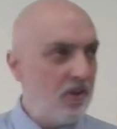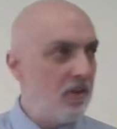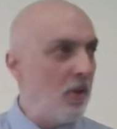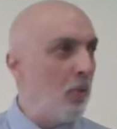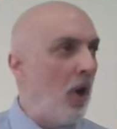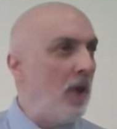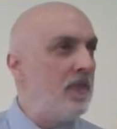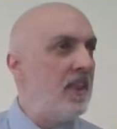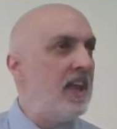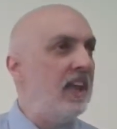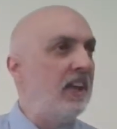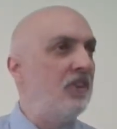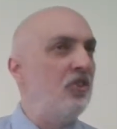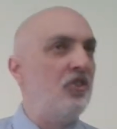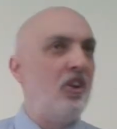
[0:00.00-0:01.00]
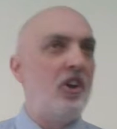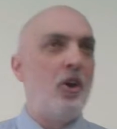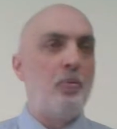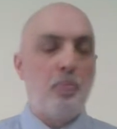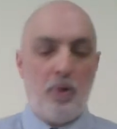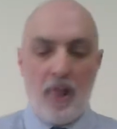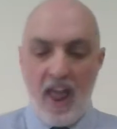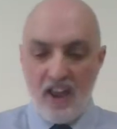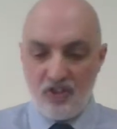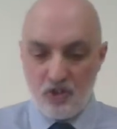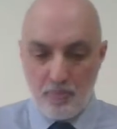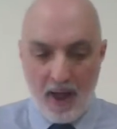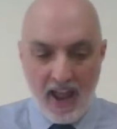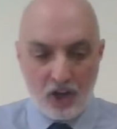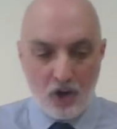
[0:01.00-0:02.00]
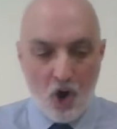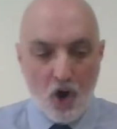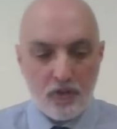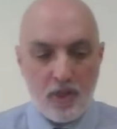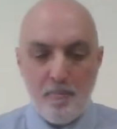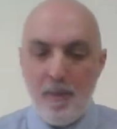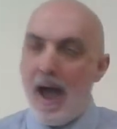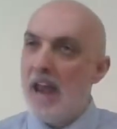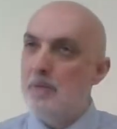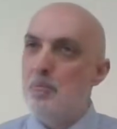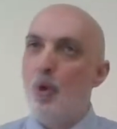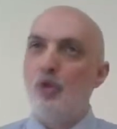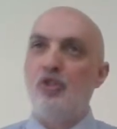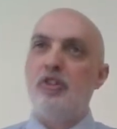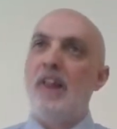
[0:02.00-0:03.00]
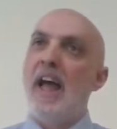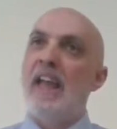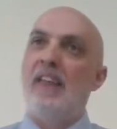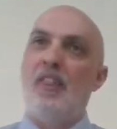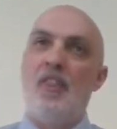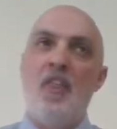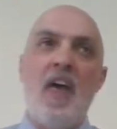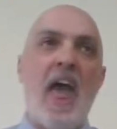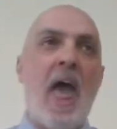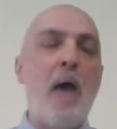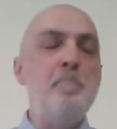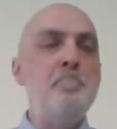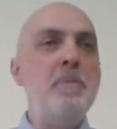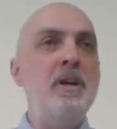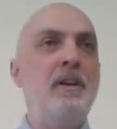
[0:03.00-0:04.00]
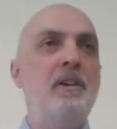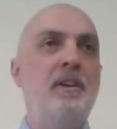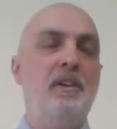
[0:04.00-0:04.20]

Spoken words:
the one they considered blessed by God, the man most like them,